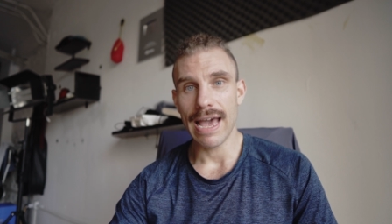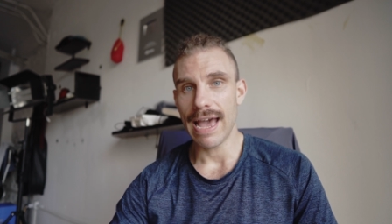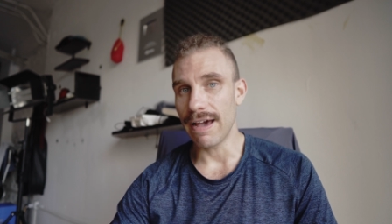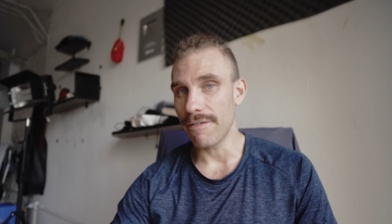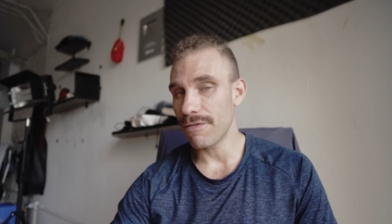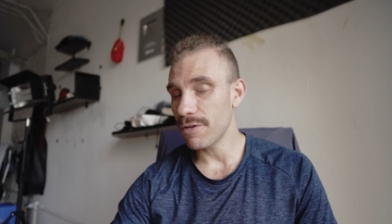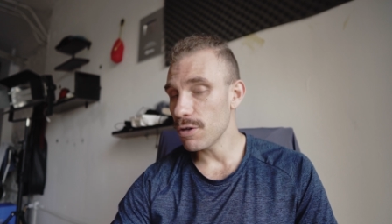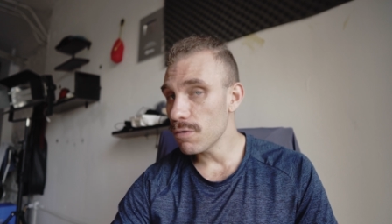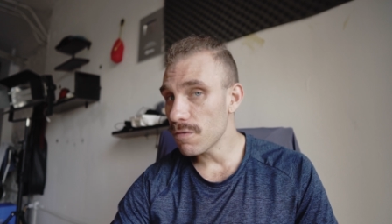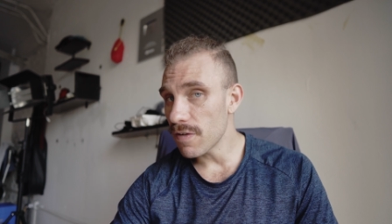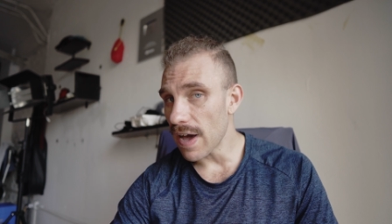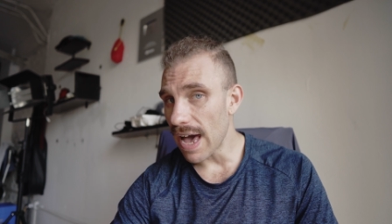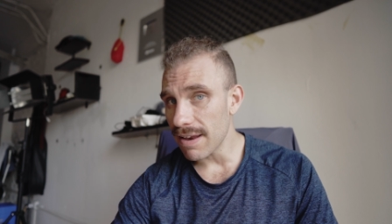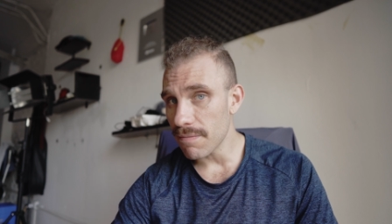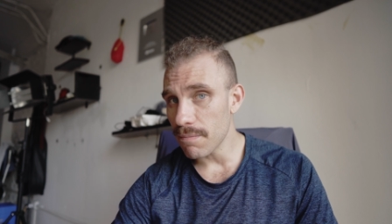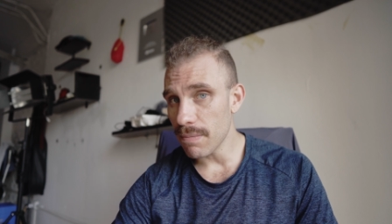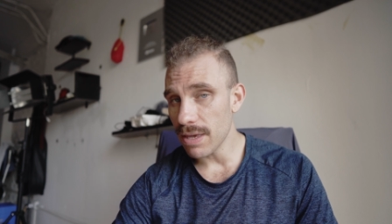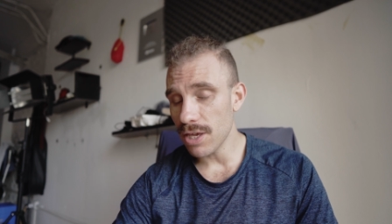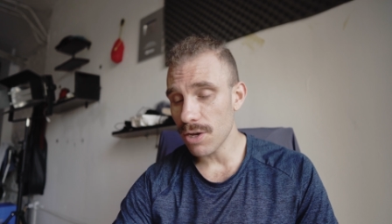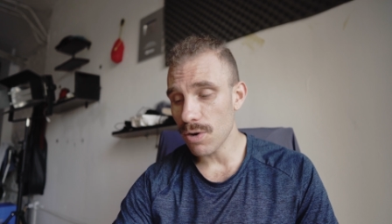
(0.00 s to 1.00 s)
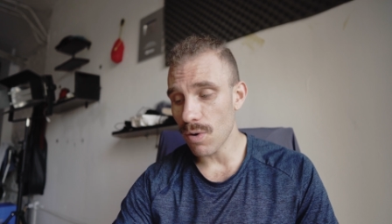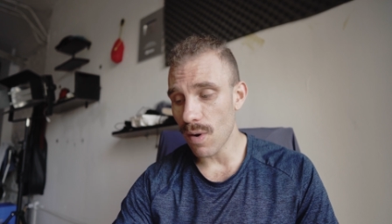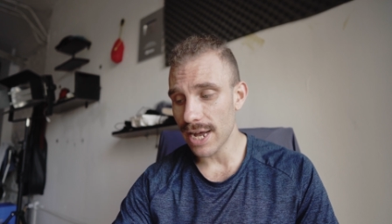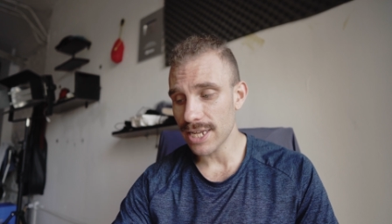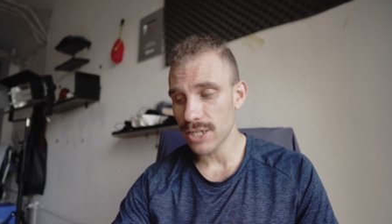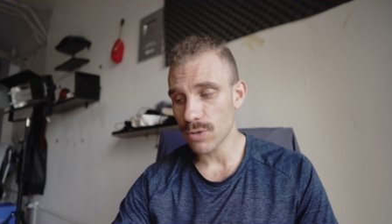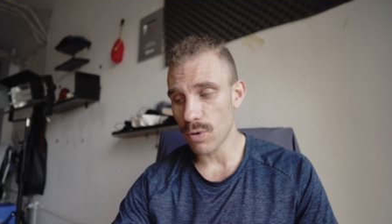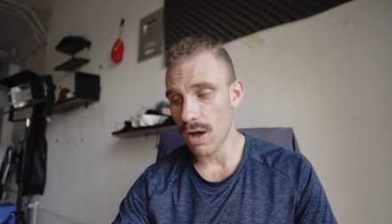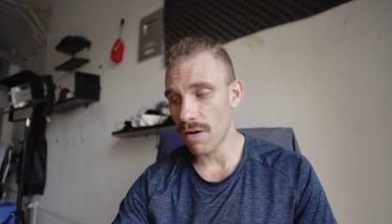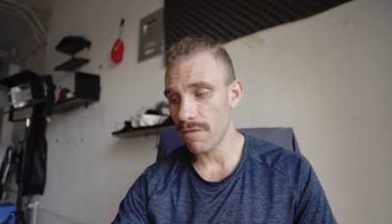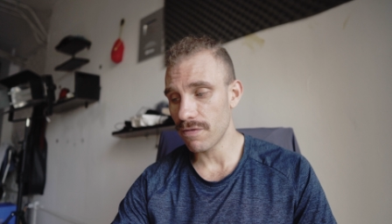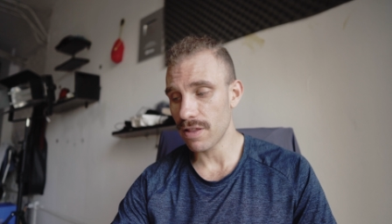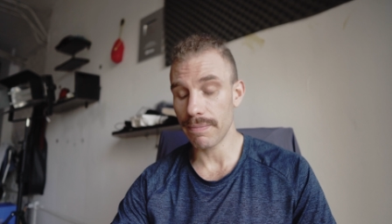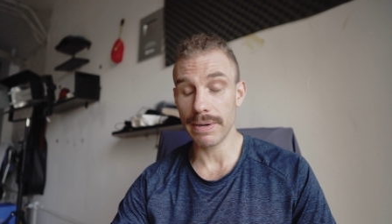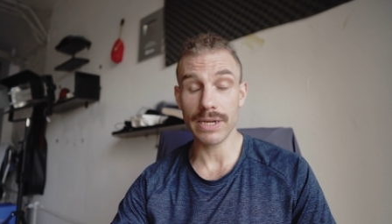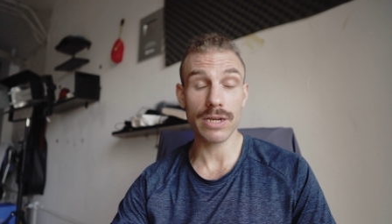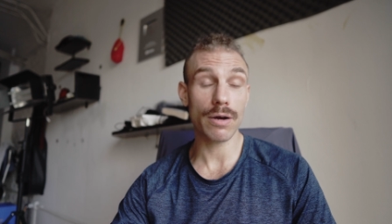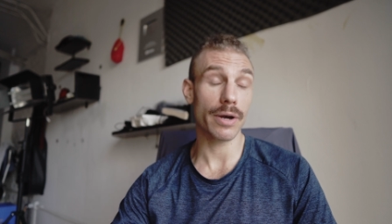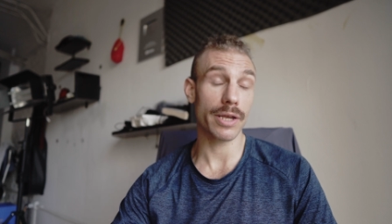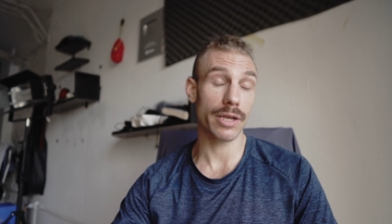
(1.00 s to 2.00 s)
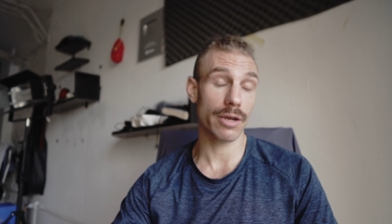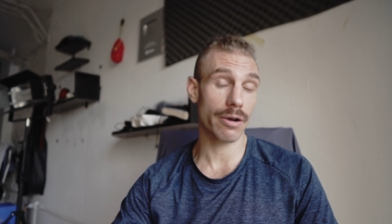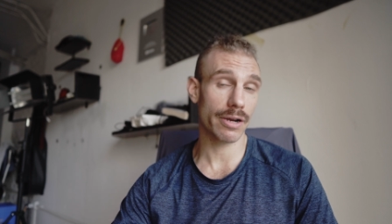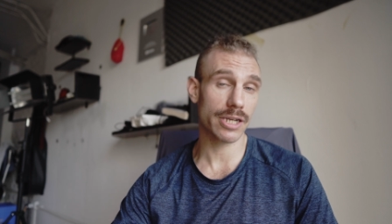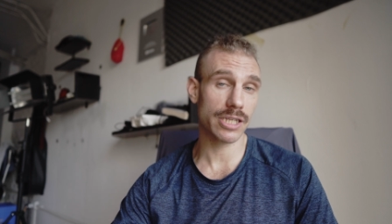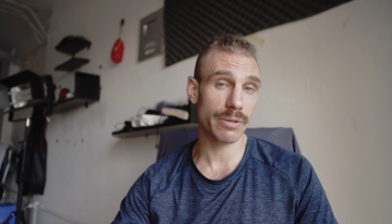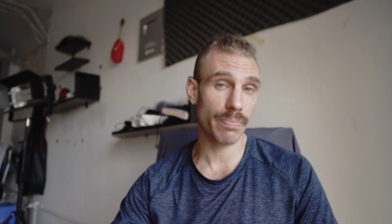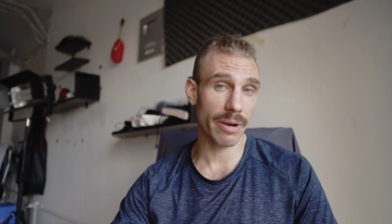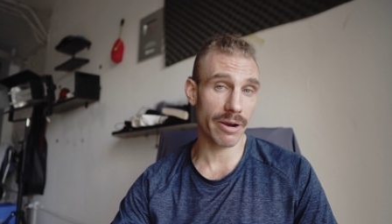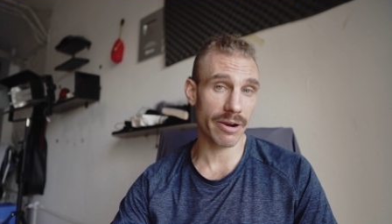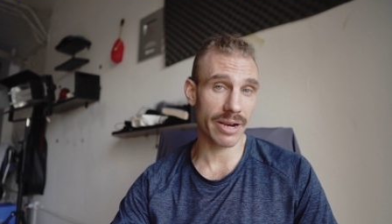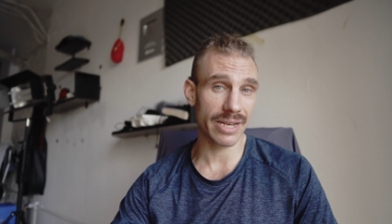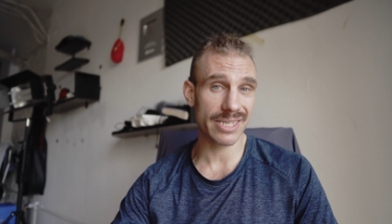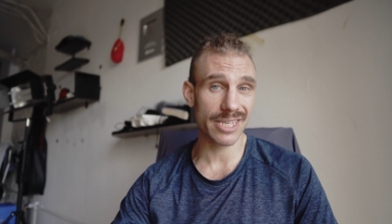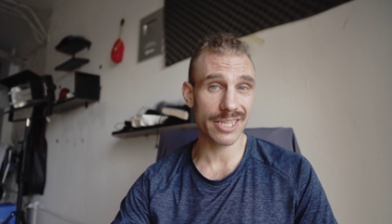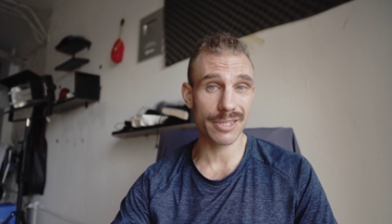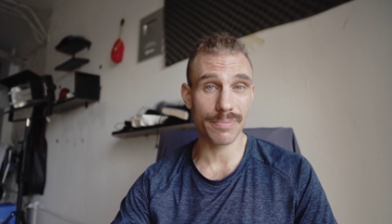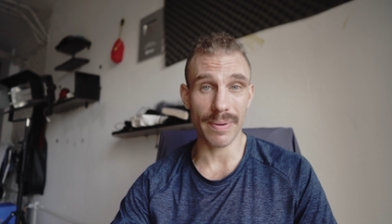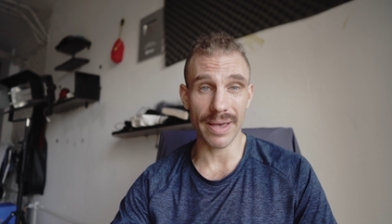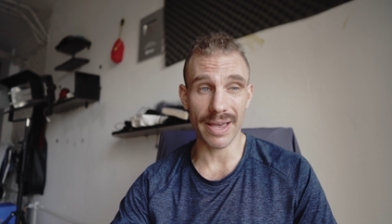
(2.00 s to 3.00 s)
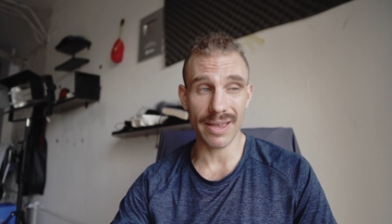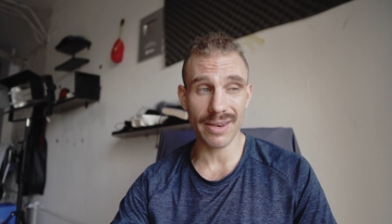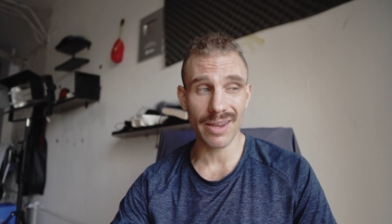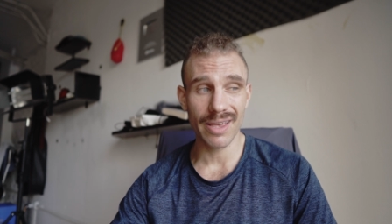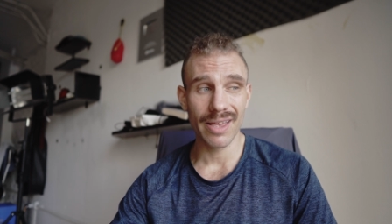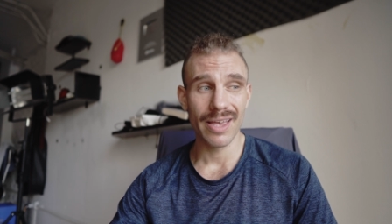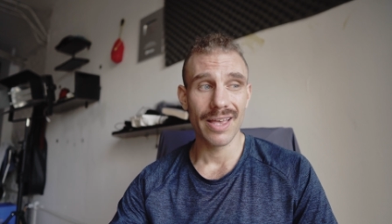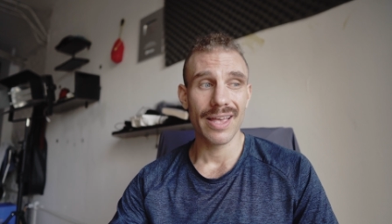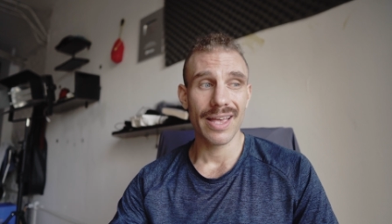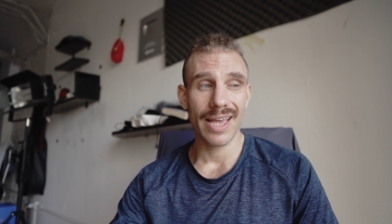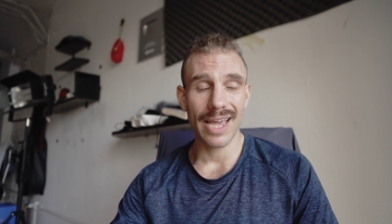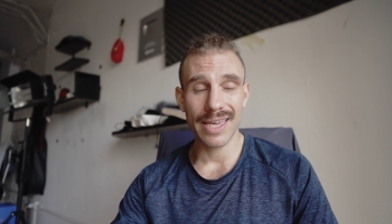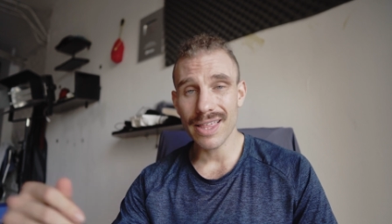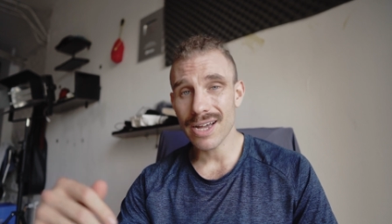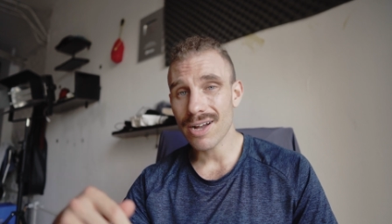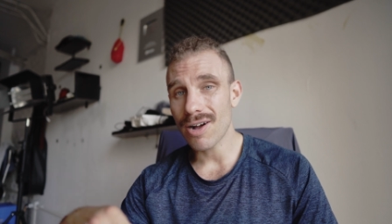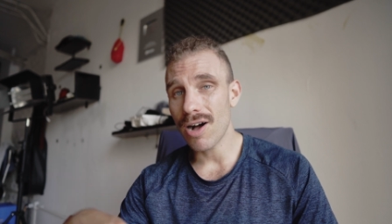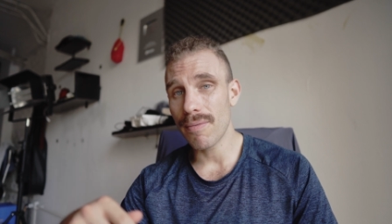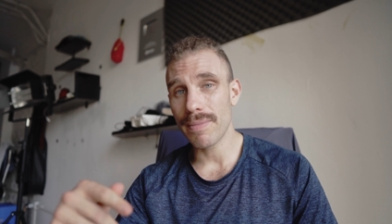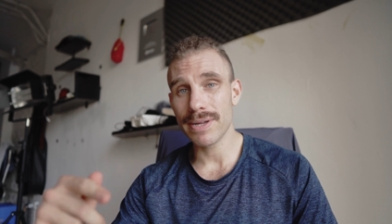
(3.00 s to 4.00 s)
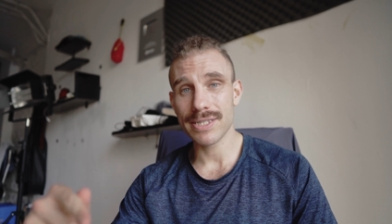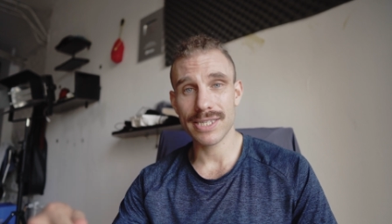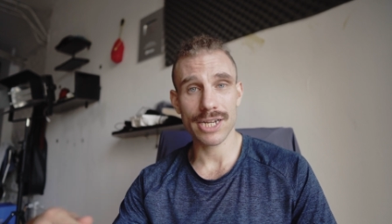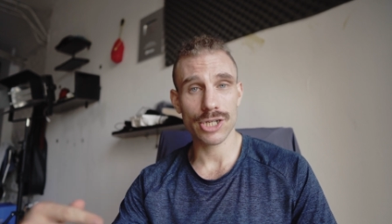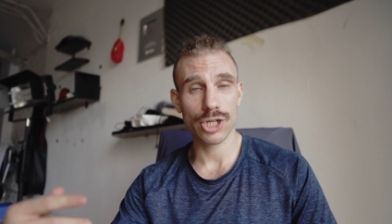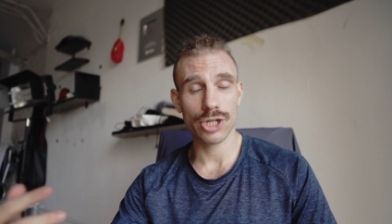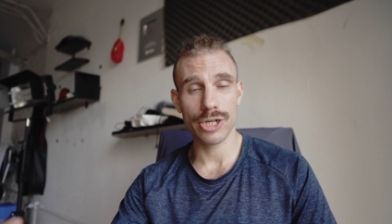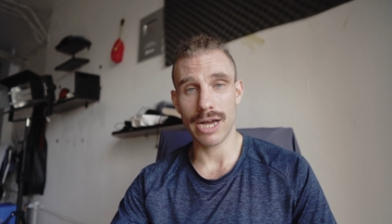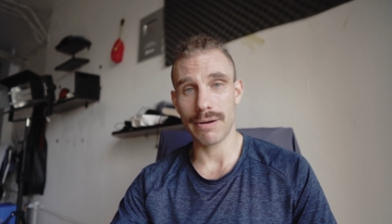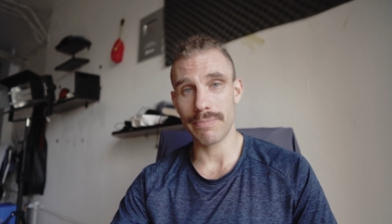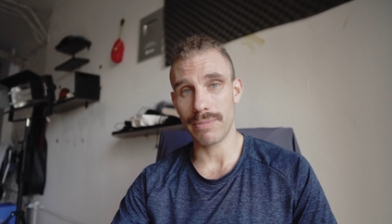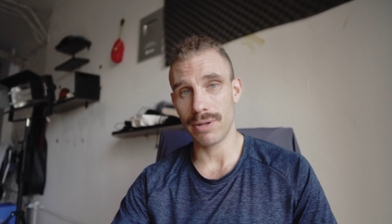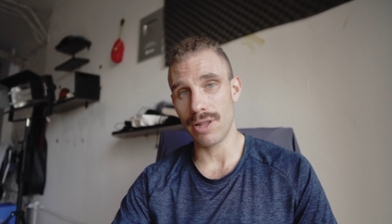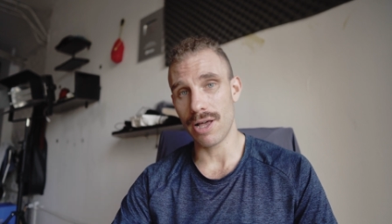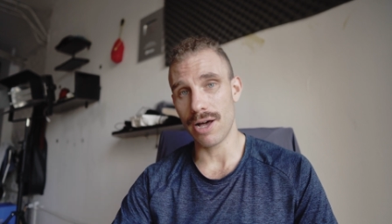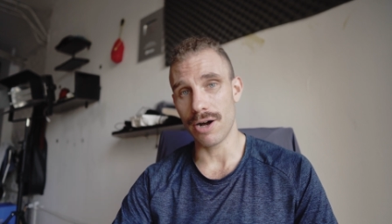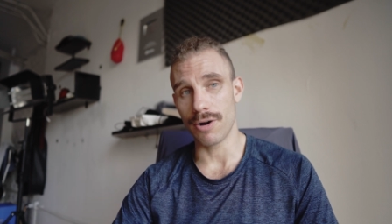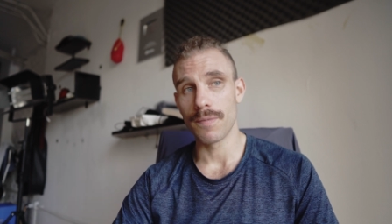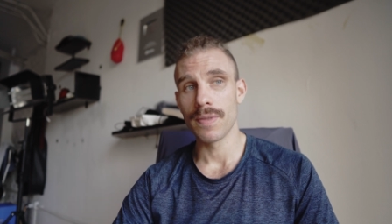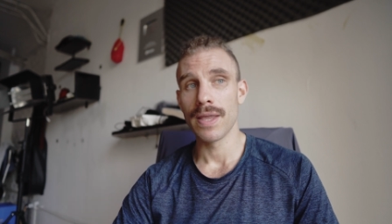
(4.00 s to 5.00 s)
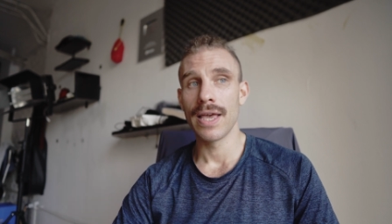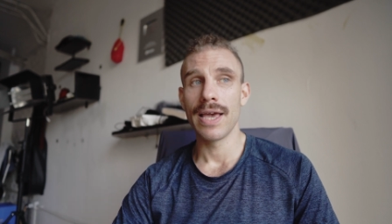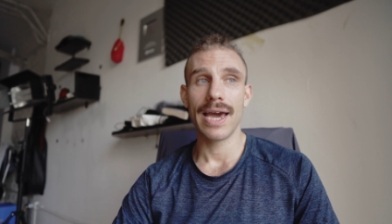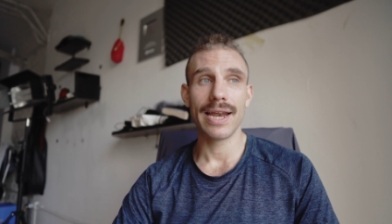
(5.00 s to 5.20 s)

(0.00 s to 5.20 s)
If you've had M I U I twelve, let me know what your experience has been in the comment section down below.